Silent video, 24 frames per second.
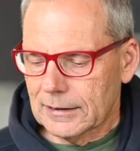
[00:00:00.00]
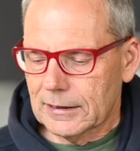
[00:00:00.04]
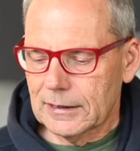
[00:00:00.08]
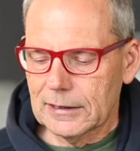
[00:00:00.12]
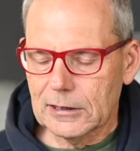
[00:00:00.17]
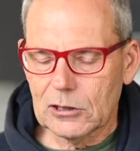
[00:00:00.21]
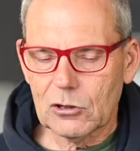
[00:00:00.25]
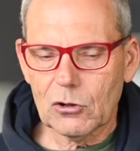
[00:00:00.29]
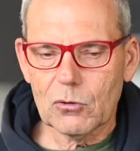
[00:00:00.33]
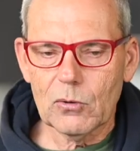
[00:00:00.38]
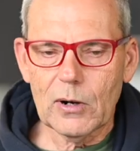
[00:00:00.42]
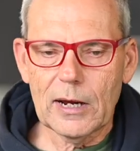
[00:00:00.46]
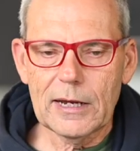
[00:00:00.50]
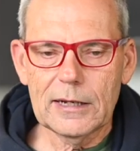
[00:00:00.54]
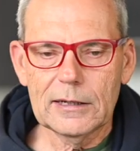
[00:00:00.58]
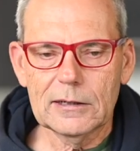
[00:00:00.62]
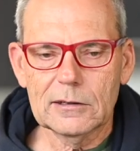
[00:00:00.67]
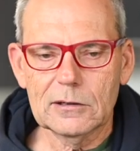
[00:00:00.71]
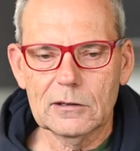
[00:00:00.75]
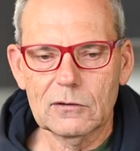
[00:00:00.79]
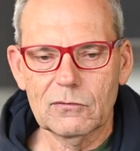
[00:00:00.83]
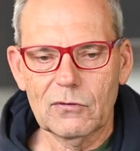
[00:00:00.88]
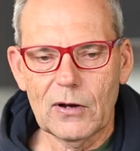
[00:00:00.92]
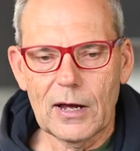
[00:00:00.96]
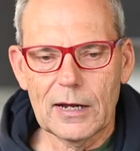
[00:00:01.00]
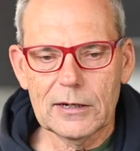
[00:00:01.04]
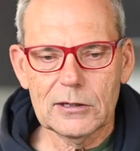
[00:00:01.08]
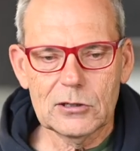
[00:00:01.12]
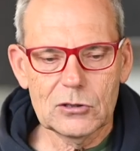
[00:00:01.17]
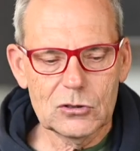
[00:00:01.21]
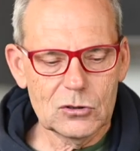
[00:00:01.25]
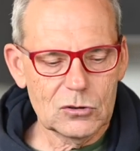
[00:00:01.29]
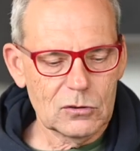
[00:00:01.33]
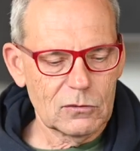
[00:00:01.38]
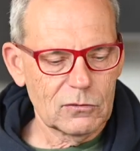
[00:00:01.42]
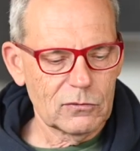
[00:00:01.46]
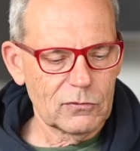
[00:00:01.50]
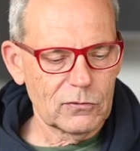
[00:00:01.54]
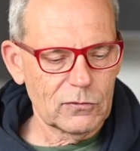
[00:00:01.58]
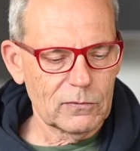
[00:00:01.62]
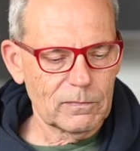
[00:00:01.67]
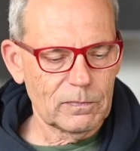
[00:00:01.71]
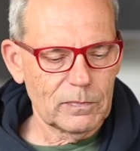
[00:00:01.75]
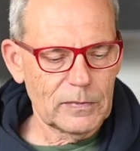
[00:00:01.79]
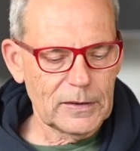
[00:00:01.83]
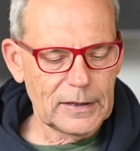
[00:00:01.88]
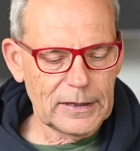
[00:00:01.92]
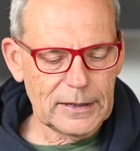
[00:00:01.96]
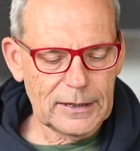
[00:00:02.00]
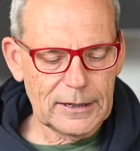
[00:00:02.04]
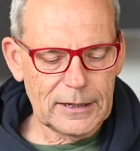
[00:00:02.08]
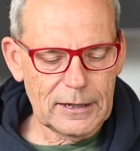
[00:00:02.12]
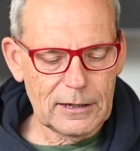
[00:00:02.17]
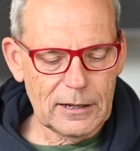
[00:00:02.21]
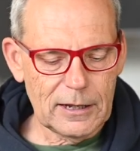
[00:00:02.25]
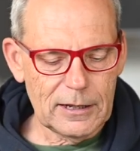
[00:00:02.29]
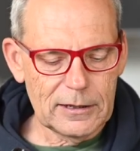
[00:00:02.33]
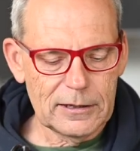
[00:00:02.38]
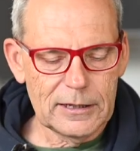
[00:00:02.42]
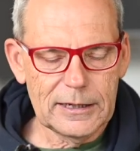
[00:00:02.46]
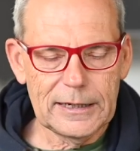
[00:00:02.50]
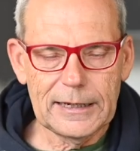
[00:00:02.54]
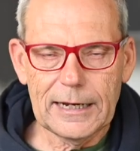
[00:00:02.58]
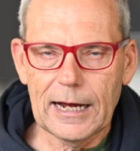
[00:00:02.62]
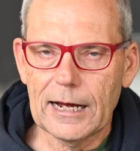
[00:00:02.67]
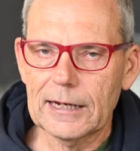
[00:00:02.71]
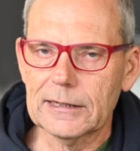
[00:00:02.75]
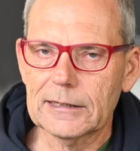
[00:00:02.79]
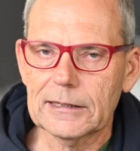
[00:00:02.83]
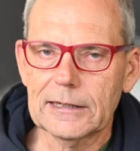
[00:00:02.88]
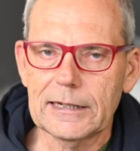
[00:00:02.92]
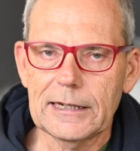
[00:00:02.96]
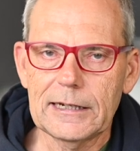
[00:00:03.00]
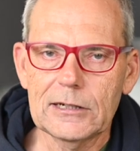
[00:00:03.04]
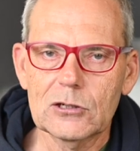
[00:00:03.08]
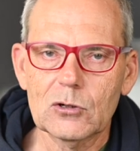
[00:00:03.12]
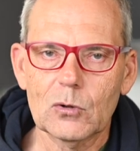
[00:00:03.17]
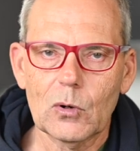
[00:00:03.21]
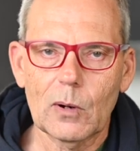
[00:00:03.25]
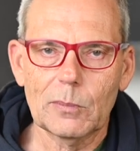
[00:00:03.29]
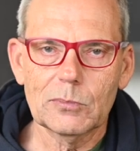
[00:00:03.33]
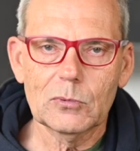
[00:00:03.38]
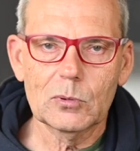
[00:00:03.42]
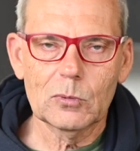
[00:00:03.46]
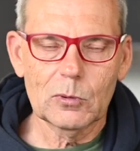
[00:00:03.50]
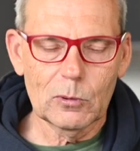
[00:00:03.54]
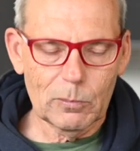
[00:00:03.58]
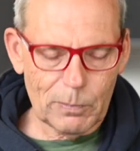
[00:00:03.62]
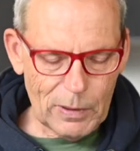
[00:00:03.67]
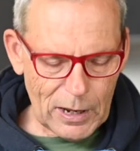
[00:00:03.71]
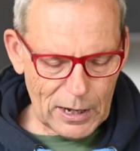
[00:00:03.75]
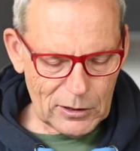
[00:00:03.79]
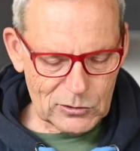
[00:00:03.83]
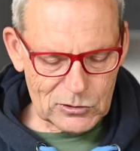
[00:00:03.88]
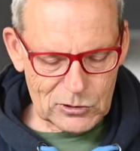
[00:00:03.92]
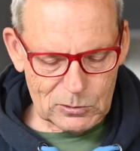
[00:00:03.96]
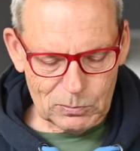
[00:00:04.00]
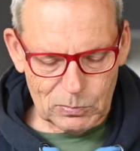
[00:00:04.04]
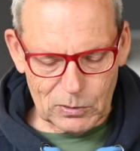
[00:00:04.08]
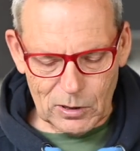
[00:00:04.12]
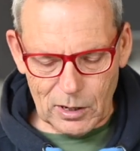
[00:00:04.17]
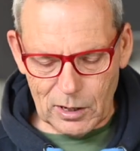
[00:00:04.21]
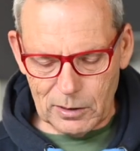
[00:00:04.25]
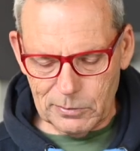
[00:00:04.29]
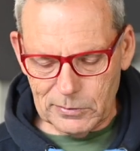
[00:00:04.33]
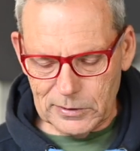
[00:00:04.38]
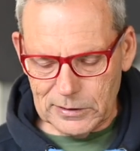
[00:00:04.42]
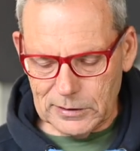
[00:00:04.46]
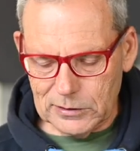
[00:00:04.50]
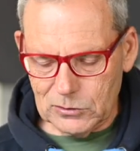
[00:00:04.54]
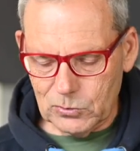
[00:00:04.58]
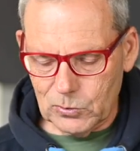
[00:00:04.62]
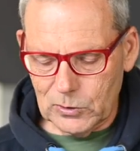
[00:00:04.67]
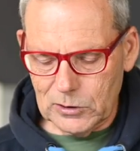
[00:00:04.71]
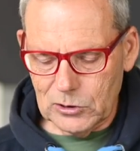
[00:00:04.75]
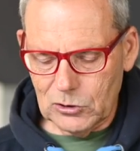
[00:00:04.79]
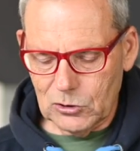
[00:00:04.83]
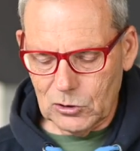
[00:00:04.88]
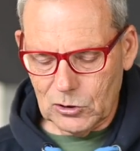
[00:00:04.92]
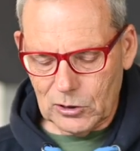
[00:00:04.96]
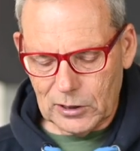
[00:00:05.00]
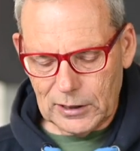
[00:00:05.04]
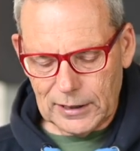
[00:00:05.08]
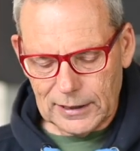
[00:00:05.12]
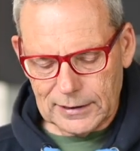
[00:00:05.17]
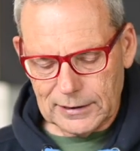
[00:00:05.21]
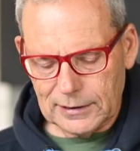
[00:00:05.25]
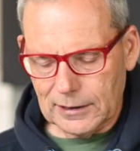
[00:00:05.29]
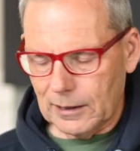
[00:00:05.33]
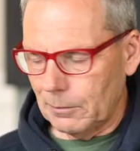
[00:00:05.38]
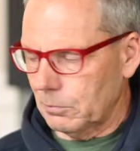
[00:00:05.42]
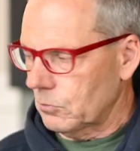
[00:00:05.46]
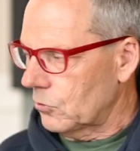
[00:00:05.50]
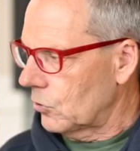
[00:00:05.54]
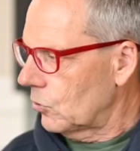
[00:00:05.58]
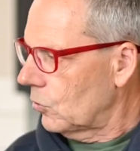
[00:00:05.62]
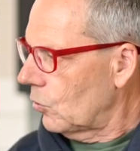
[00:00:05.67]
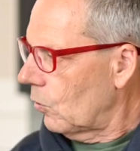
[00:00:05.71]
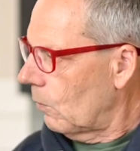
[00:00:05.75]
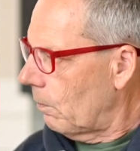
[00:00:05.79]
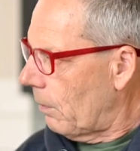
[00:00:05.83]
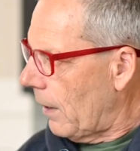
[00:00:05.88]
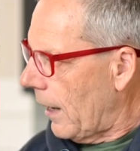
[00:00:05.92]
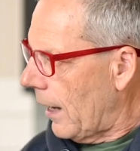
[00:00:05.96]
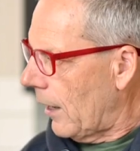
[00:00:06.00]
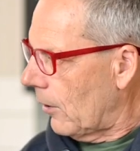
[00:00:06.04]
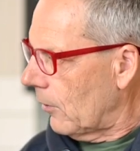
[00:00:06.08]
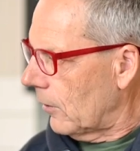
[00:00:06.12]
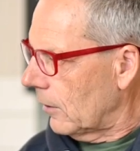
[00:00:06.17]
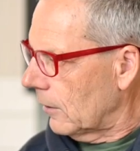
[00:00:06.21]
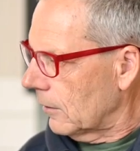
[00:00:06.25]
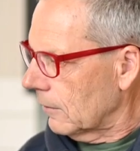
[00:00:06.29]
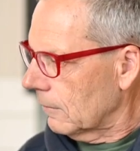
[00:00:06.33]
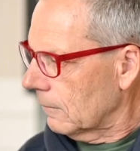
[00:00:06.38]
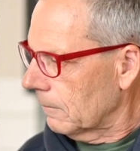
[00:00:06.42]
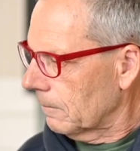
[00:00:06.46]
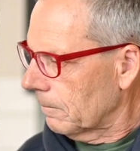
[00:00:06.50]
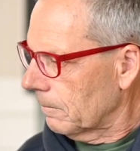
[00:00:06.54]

The great advantage of the uninterruptible power supply means when you connect it up to your power